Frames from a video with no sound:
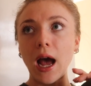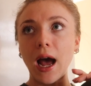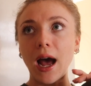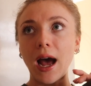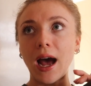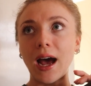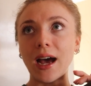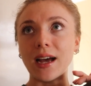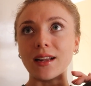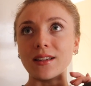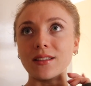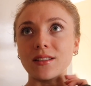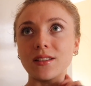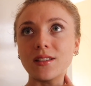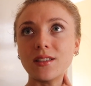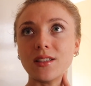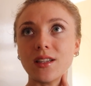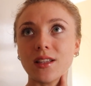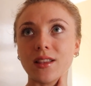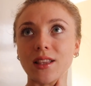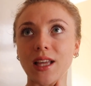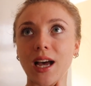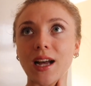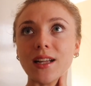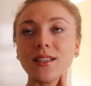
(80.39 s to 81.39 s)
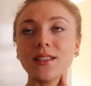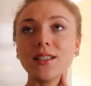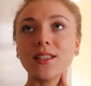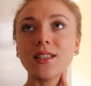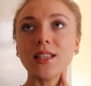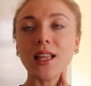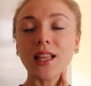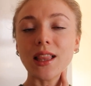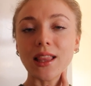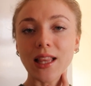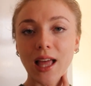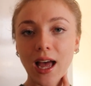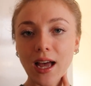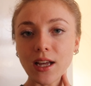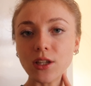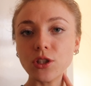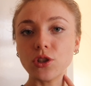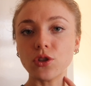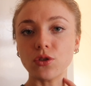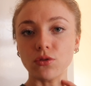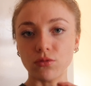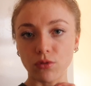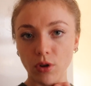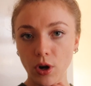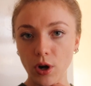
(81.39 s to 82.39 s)
And that's the
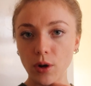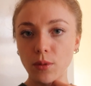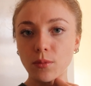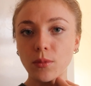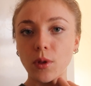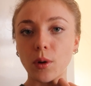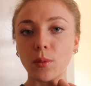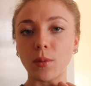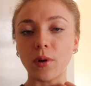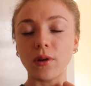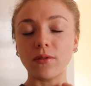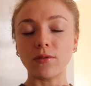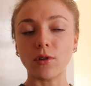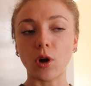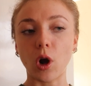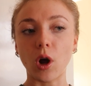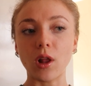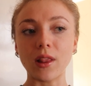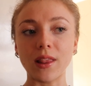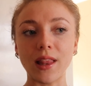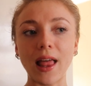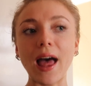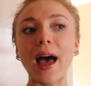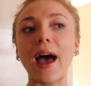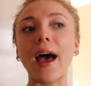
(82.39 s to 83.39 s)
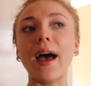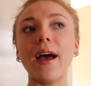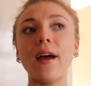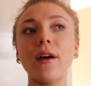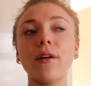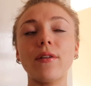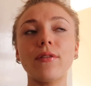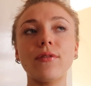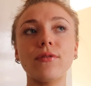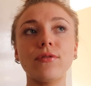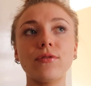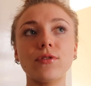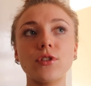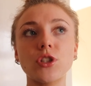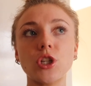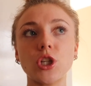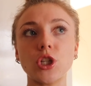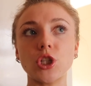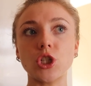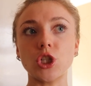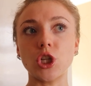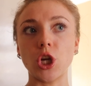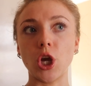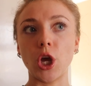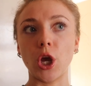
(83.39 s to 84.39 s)
last room that we've got
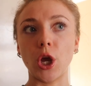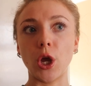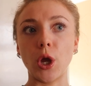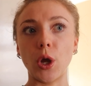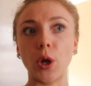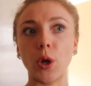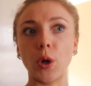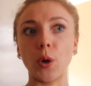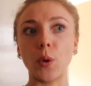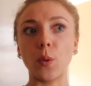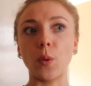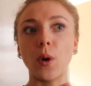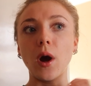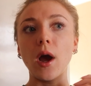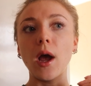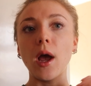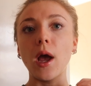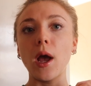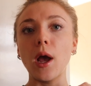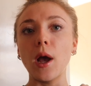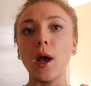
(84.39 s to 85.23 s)
left to